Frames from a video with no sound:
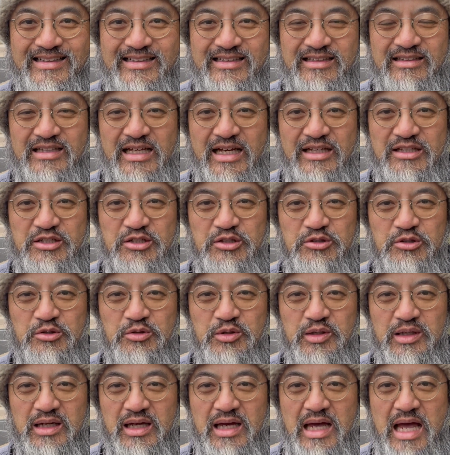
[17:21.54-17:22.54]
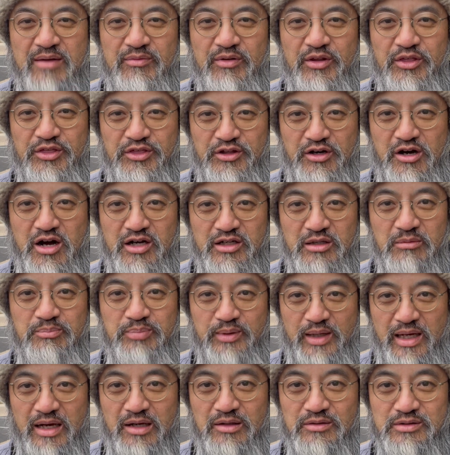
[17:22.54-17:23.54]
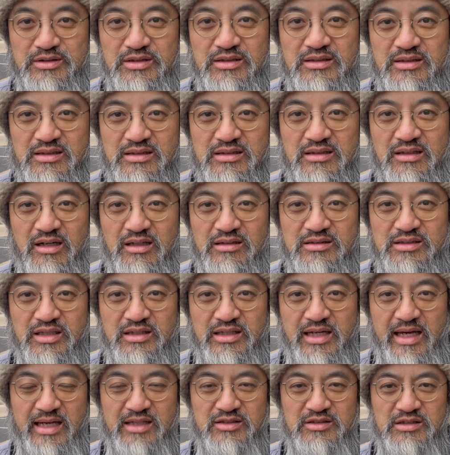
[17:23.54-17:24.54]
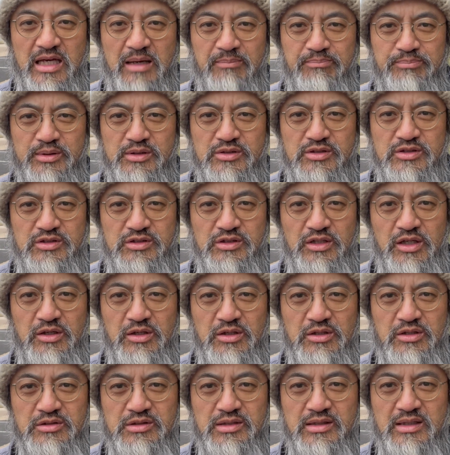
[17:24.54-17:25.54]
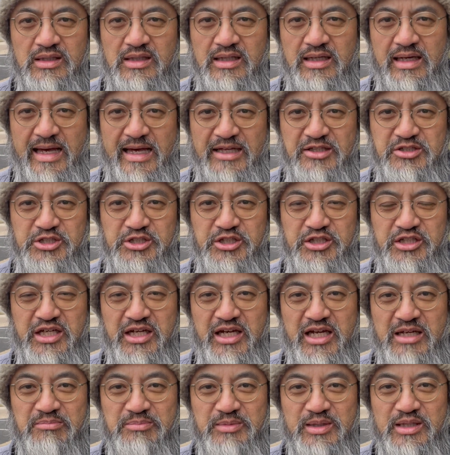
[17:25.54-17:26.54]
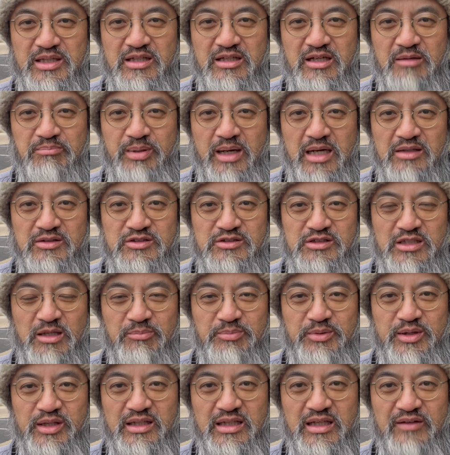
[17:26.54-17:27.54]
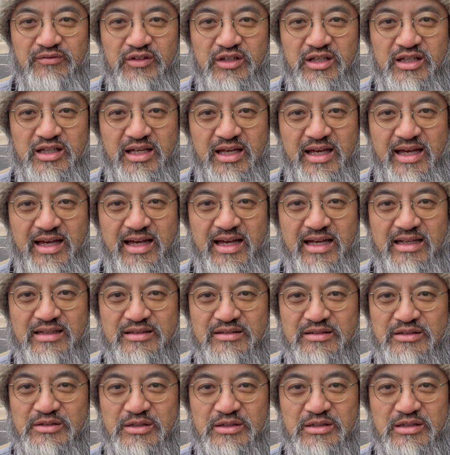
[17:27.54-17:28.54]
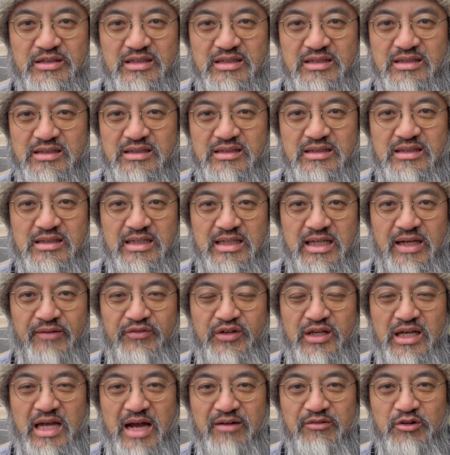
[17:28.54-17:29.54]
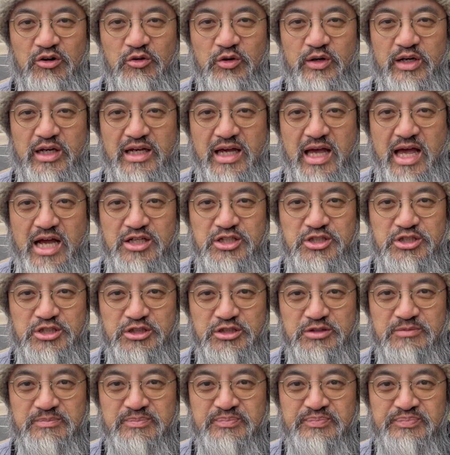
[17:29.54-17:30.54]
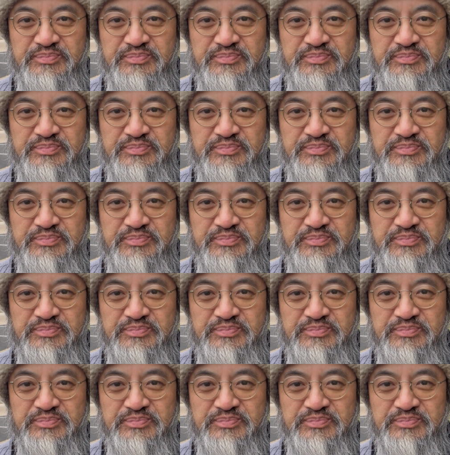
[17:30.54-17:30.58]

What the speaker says: that you have a thought about on today's episode. Educate me about something if you can, or if you have a reaction.